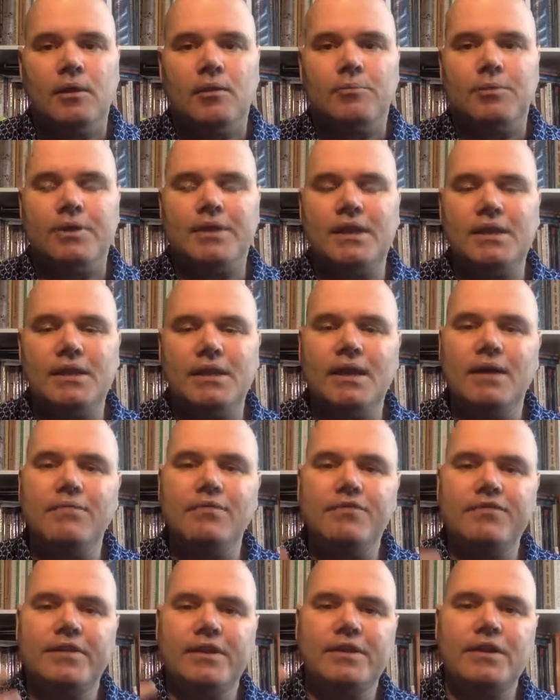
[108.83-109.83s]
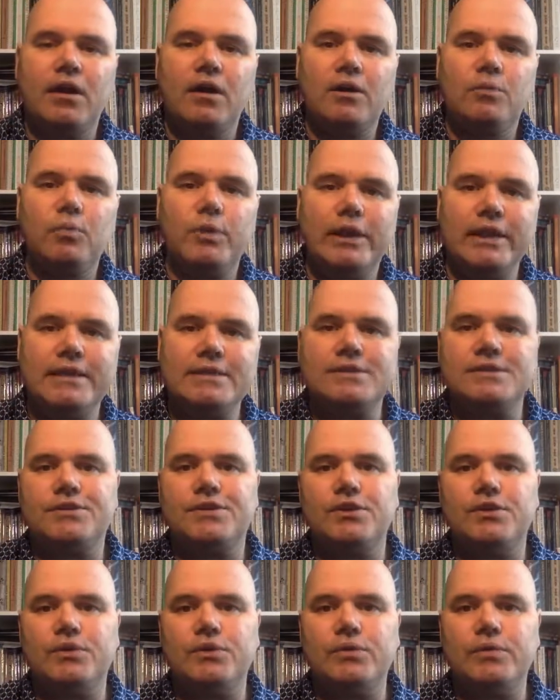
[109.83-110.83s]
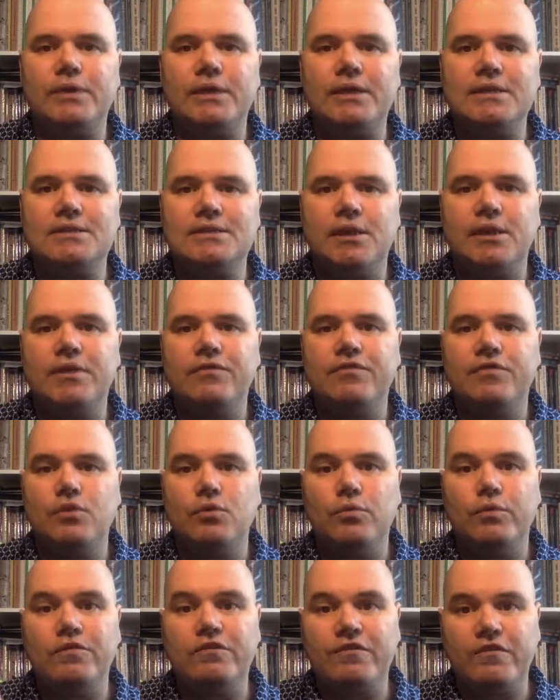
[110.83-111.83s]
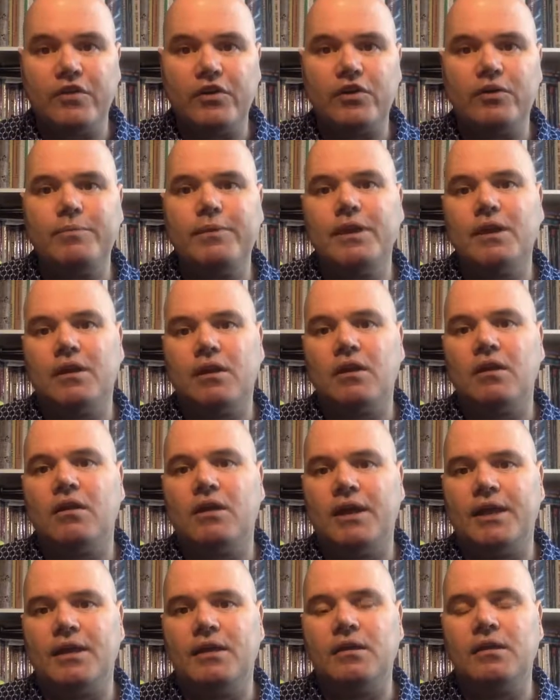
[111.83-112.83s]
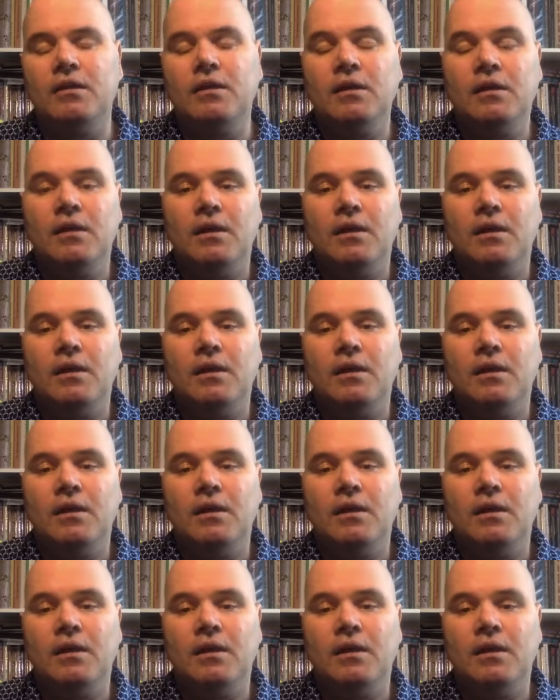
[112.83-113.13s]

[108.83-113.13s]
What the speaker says: But then the other thing that I'm willing to do is that if you refer me a client